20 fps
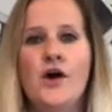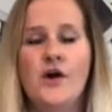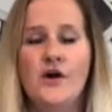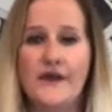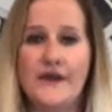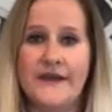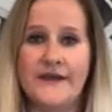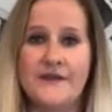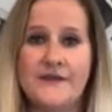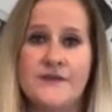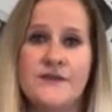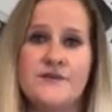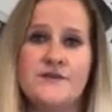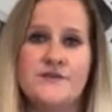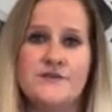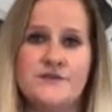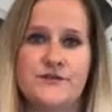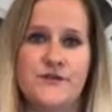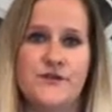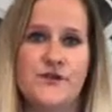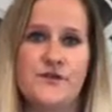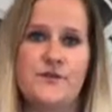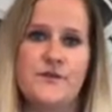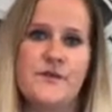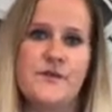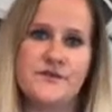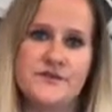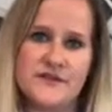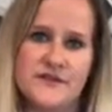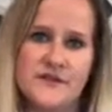okay, so
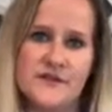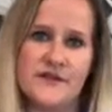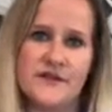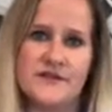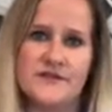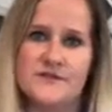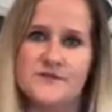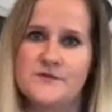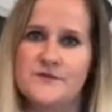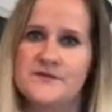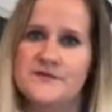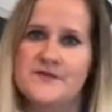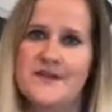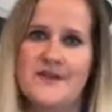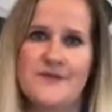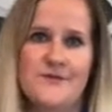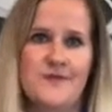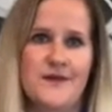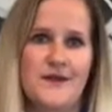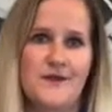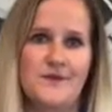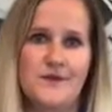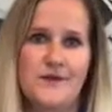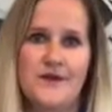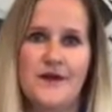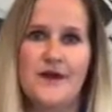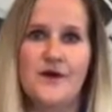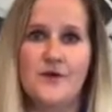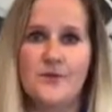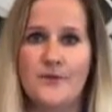most of the customers that I've been able
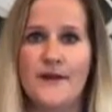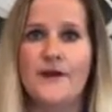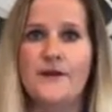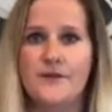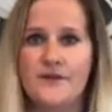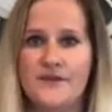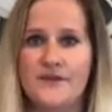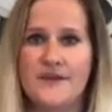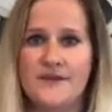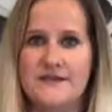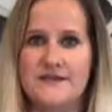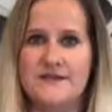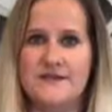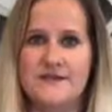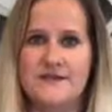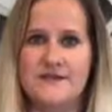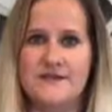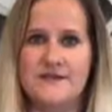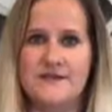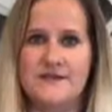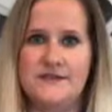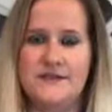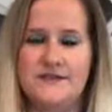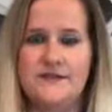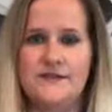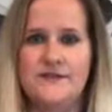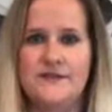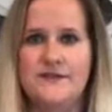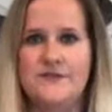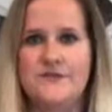to help out with
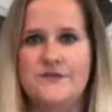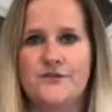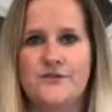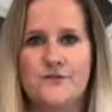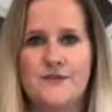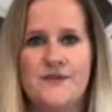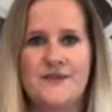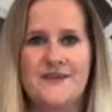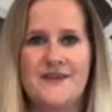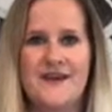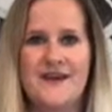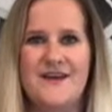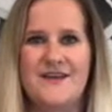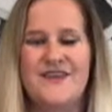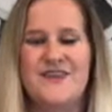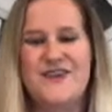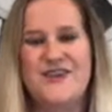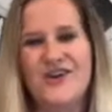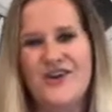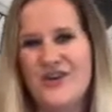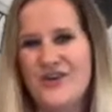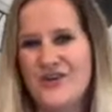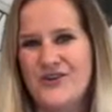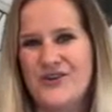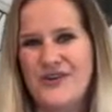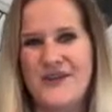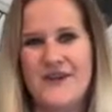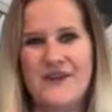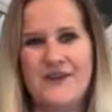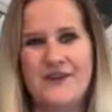AT&T, they've told me that they're
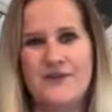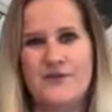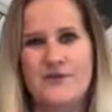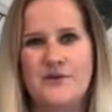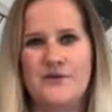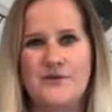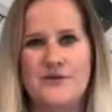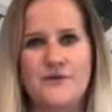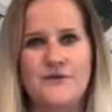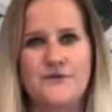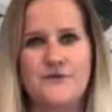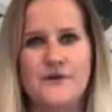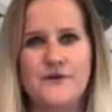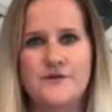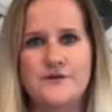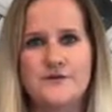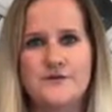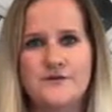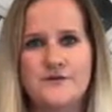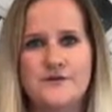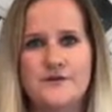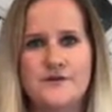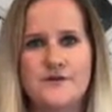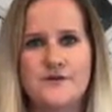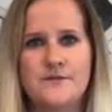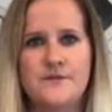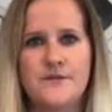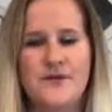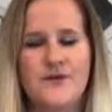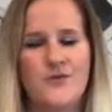okay with their phones,
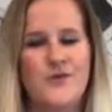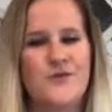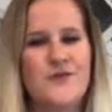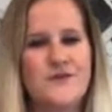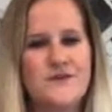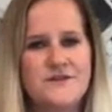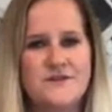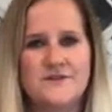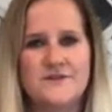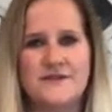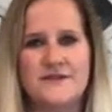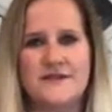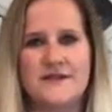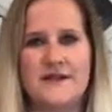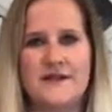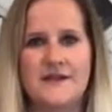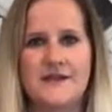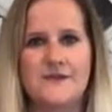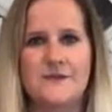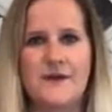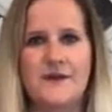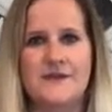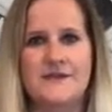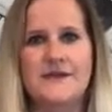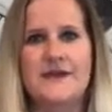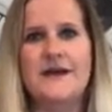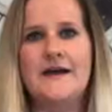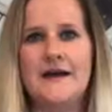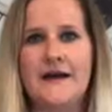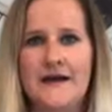but weren't so excited about
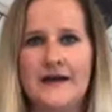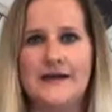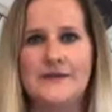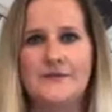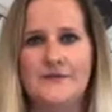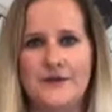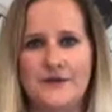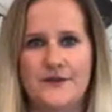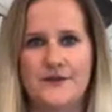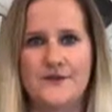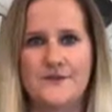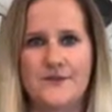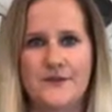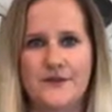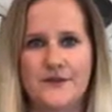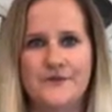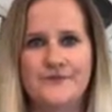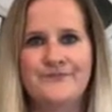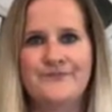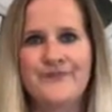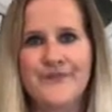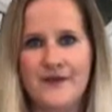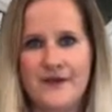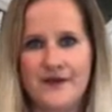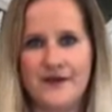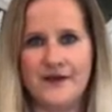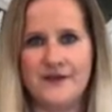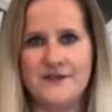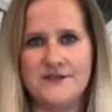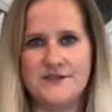that high monthly bill.
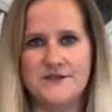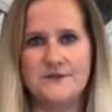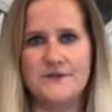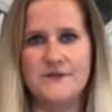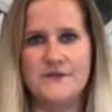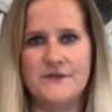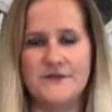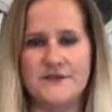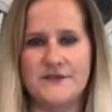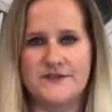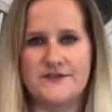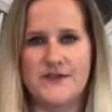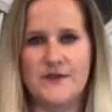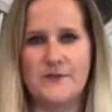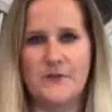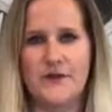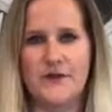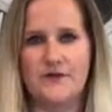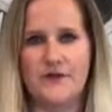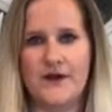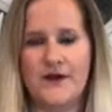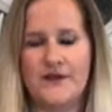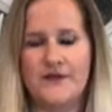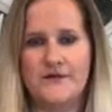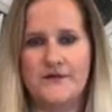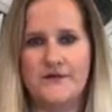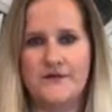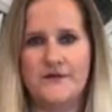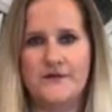I assume you feel the same way, right?